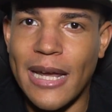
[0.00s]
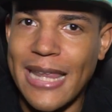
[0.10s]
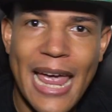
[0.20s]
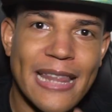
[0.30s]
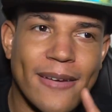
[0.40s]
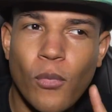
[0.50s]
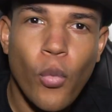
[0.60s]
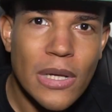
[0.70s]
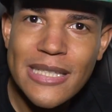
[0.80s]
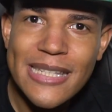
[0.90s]
And they had like
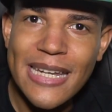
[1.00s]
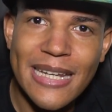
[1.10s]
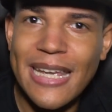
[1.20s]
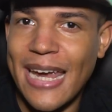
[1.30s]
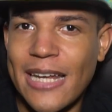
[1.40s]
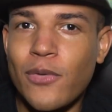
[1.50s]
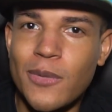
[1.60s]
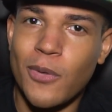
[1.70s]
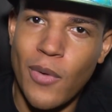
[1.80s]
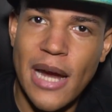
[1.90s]
one scene, and it was
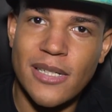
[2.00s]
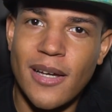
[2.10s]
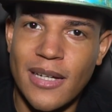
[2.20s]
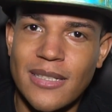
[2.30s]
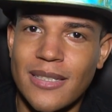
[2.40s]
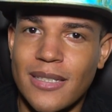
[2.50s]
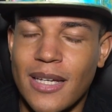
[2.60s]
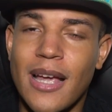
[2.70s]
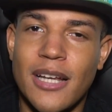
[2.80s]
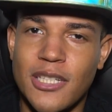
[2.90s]
Mirai talking to
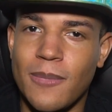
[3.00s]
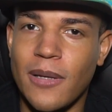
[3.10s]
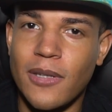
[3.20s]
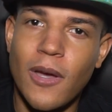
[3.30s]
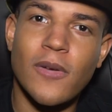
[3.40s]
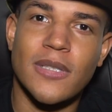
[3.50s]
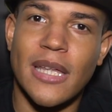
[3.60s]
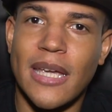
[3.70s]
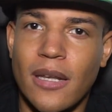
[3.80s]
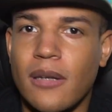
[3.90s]
Kakashi about the ghost
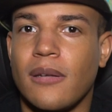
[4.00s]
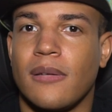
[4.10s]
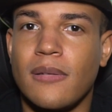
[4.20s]
thing and,